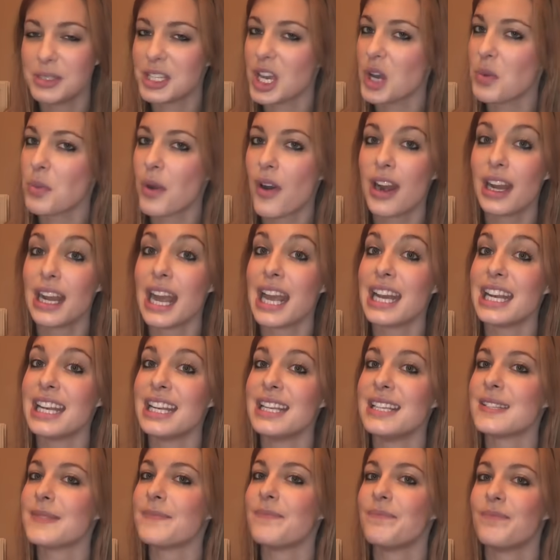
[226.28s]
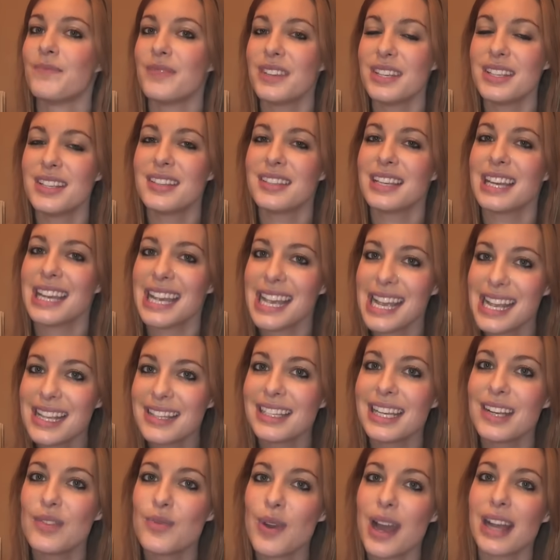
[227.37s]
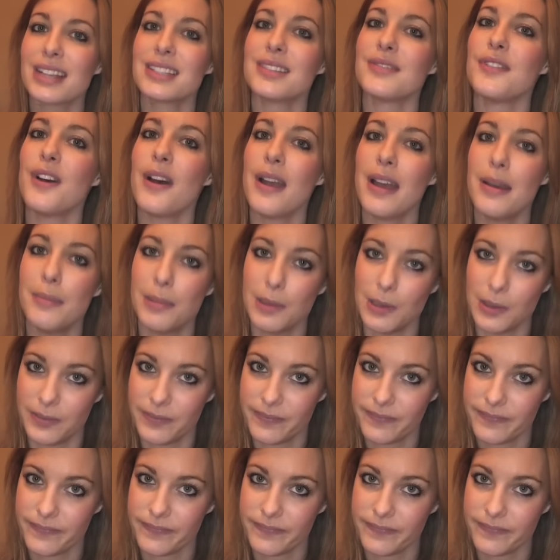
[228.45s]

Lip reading: But don't worry, ladies, this is easily rectifiable.